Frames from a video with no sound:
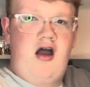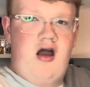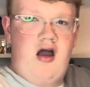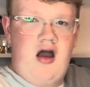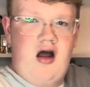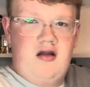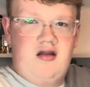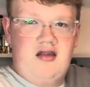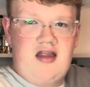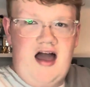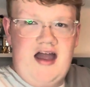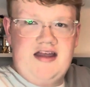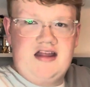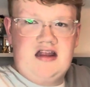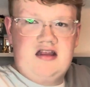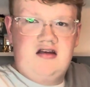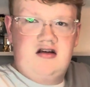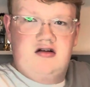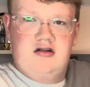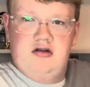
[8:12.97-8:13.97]

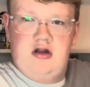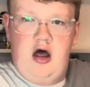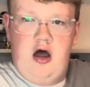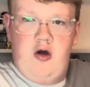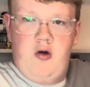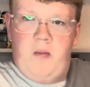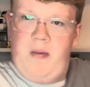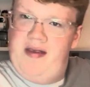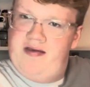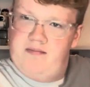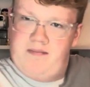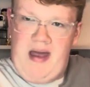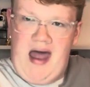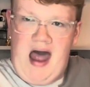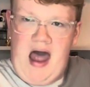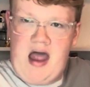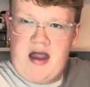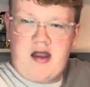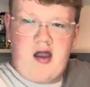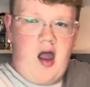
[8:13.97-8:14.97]
light globe is
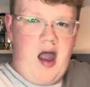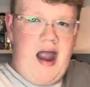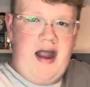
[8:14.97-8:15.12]
back